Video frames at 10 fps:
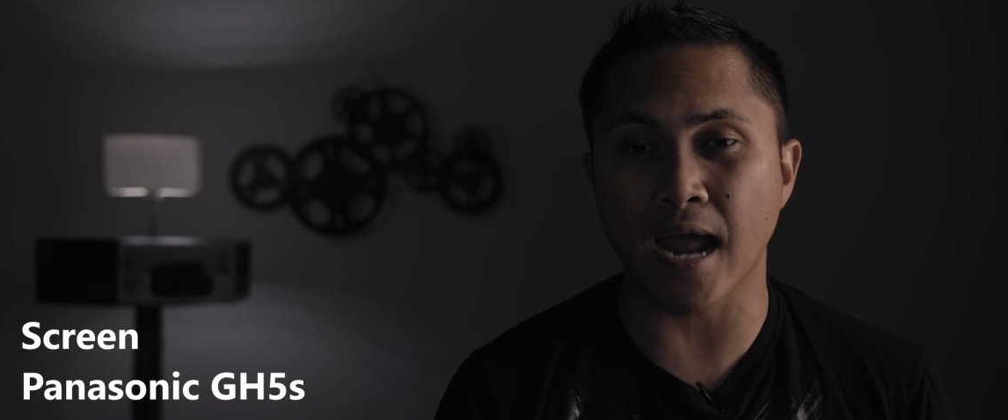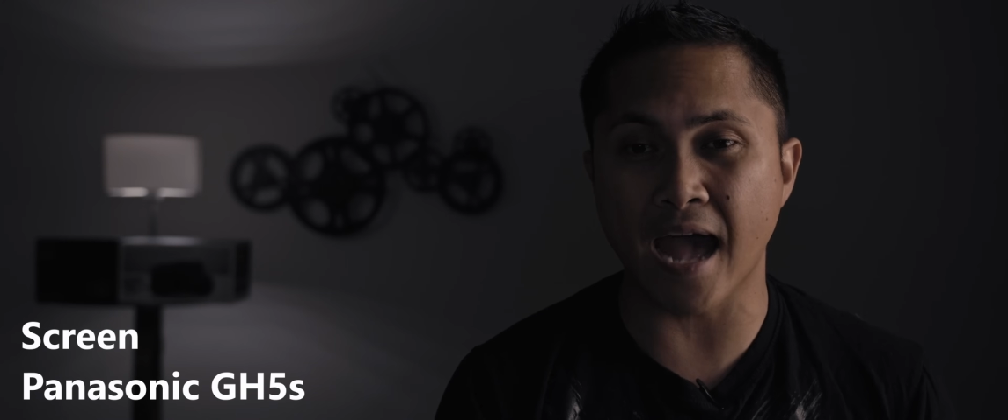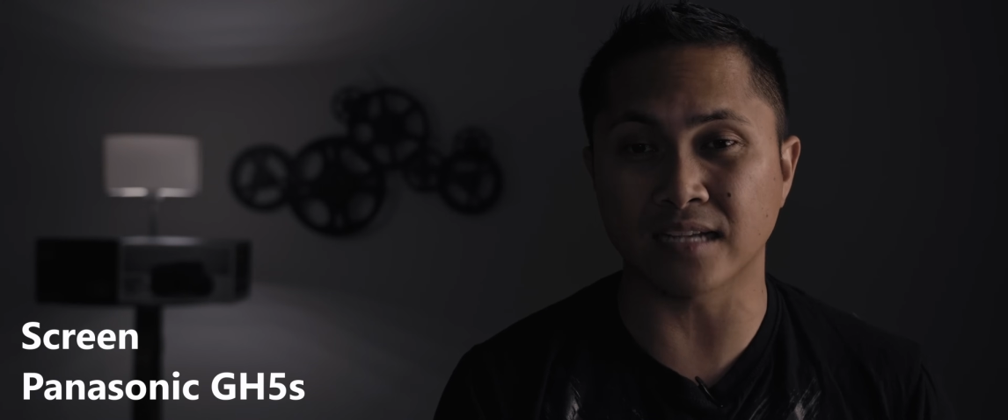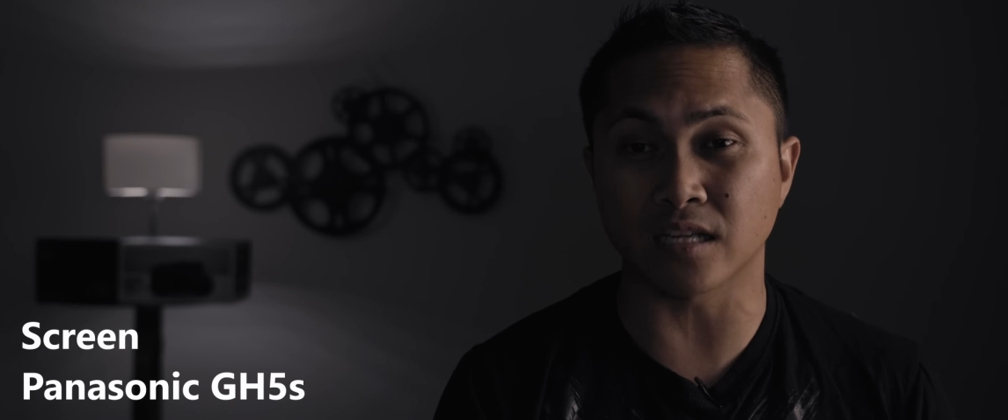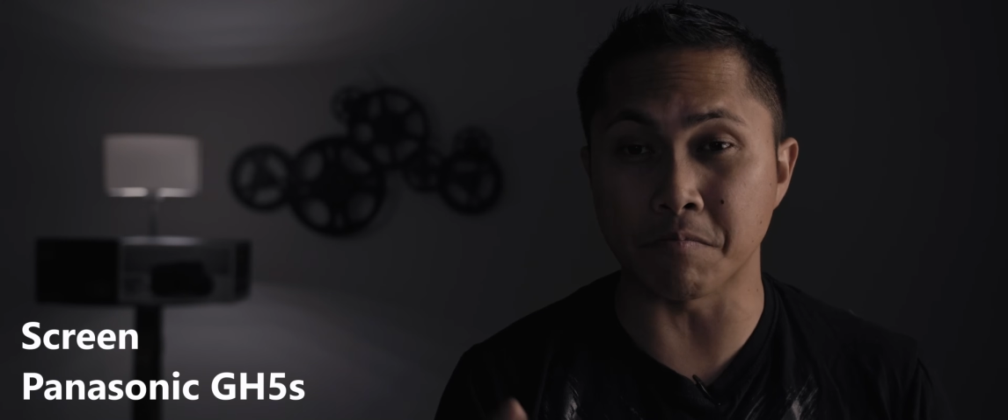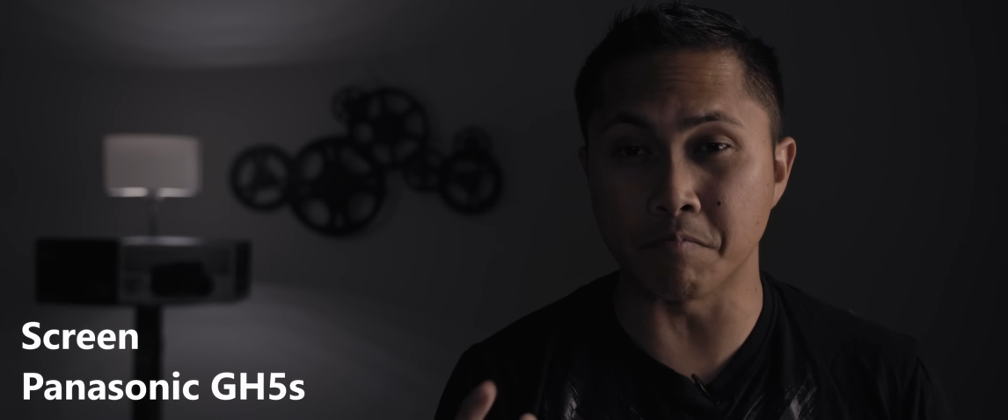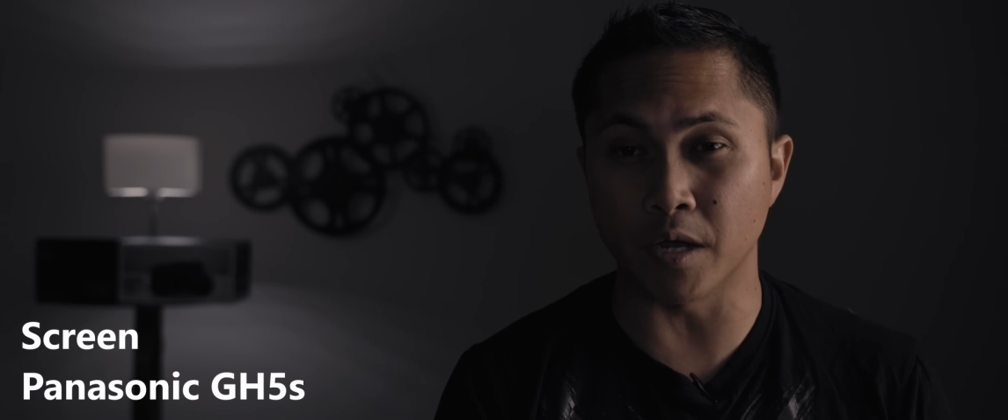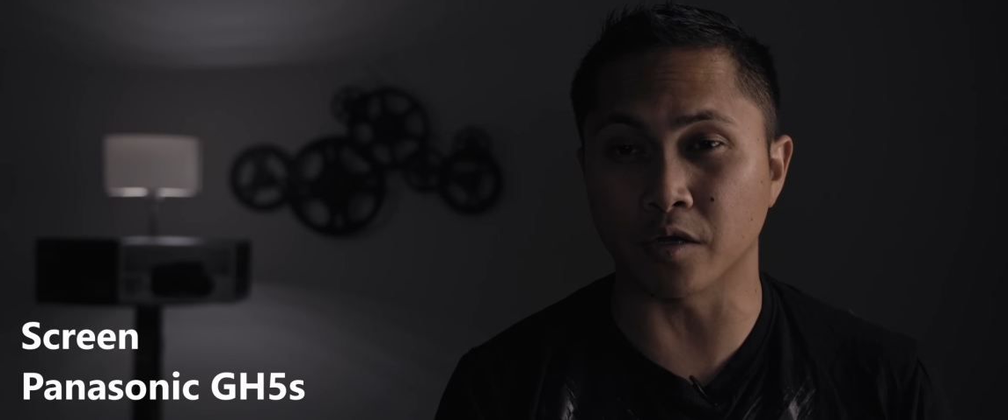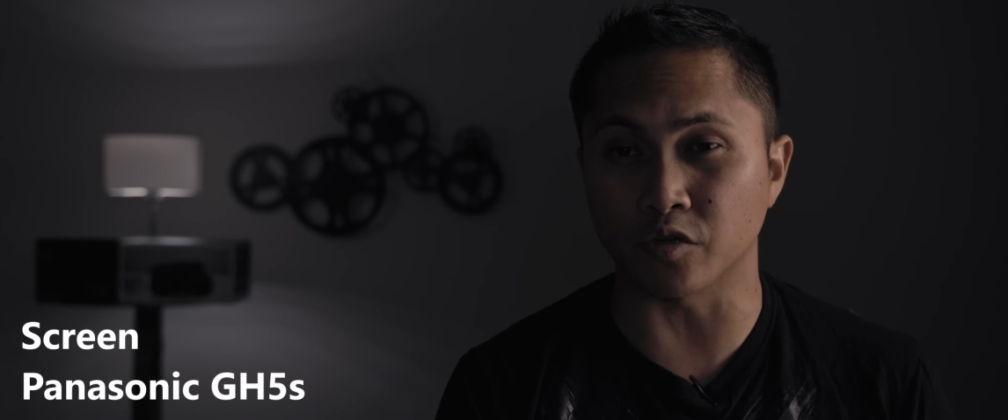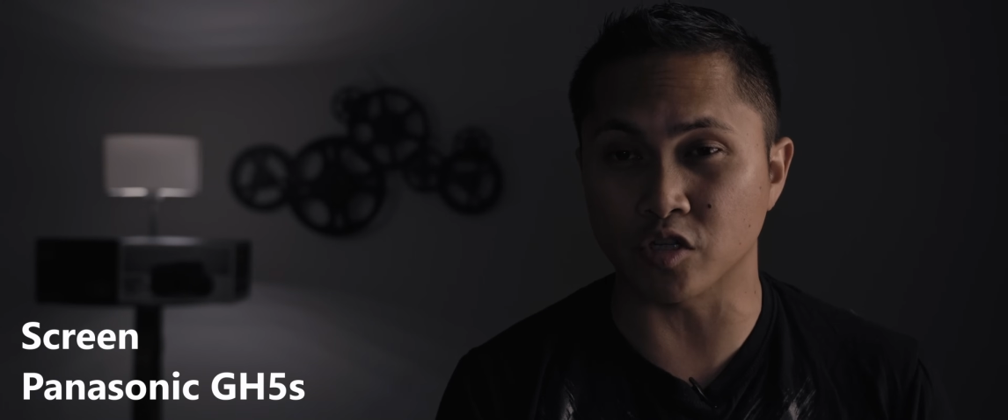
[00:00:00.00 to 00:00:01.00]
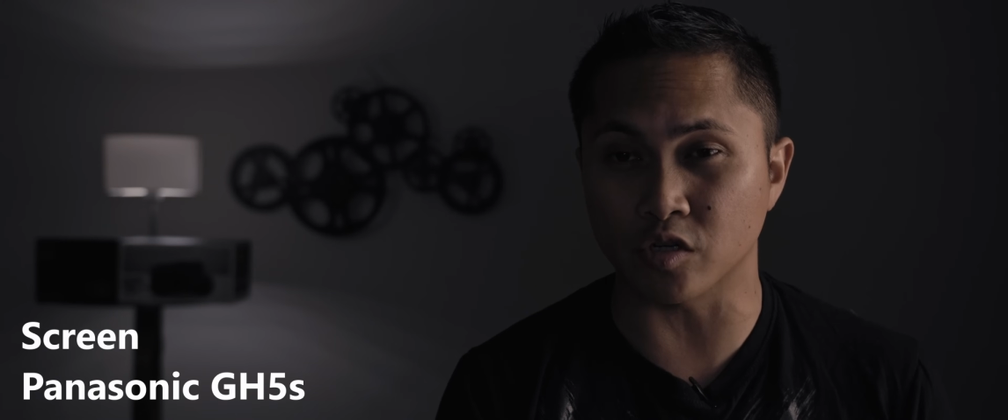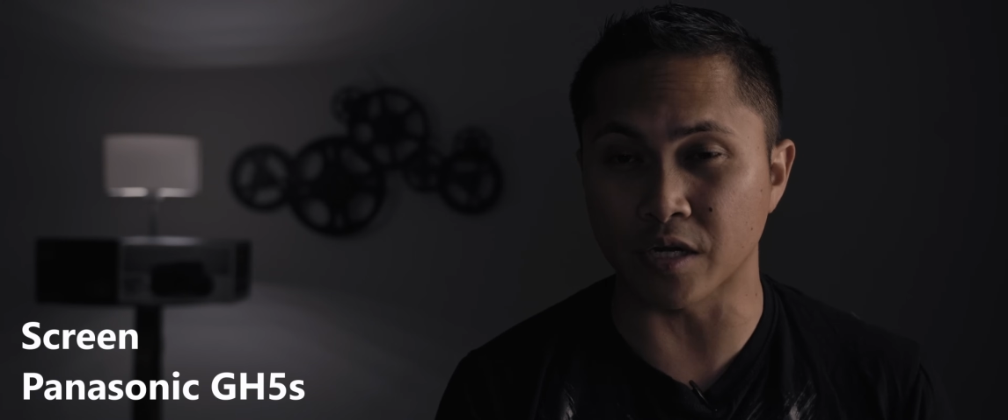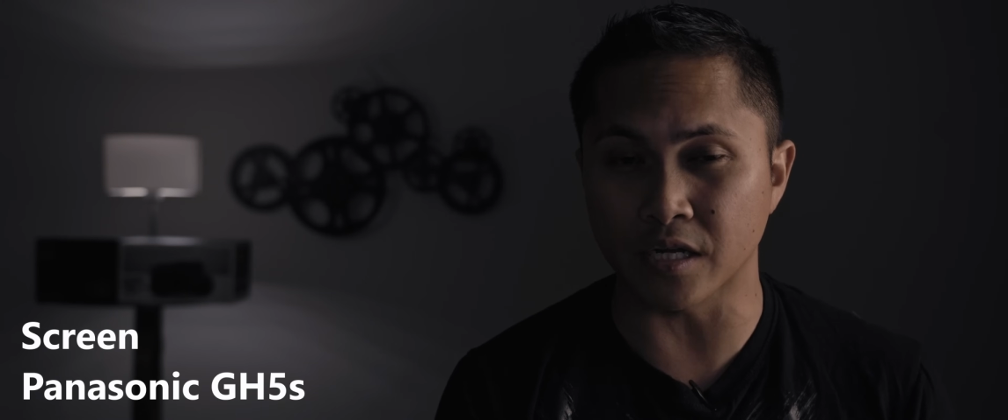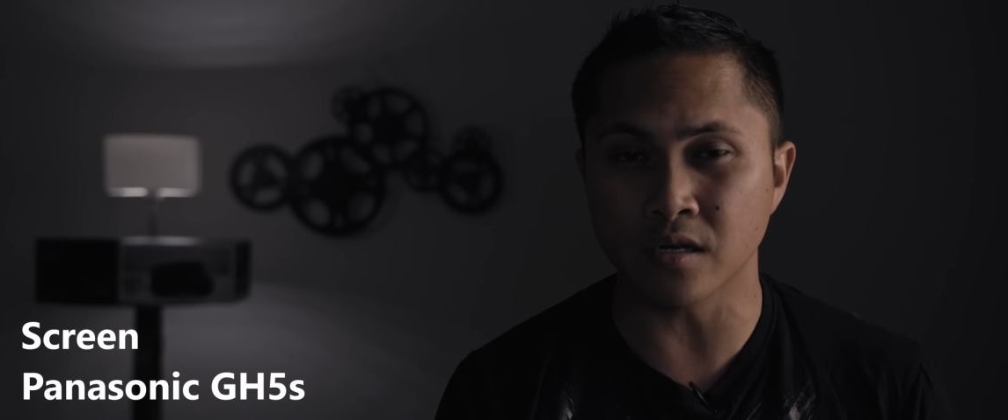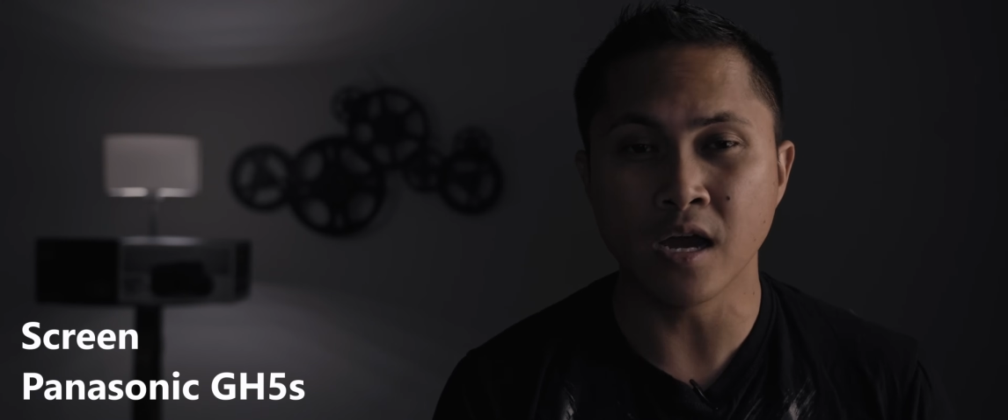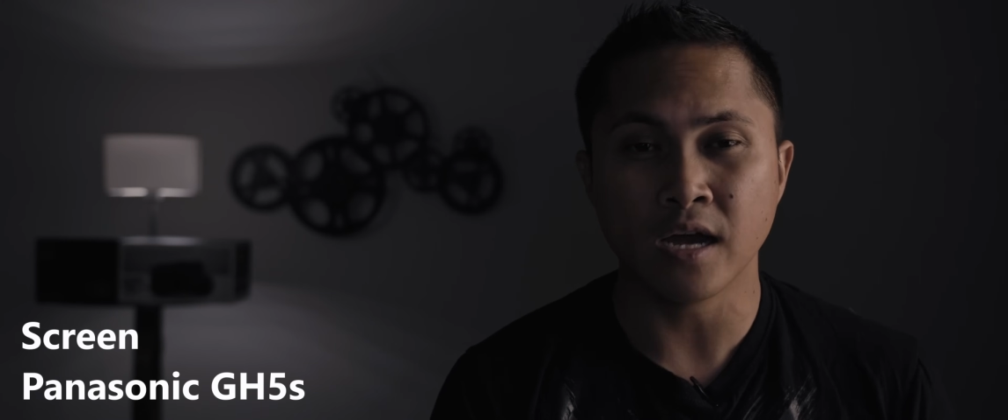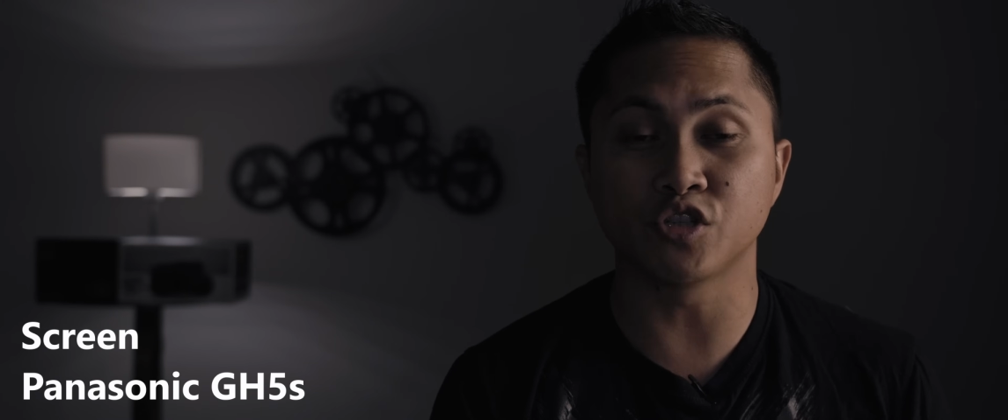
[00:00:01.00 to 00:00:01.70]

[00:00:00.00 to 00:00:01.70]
has a bigger screen,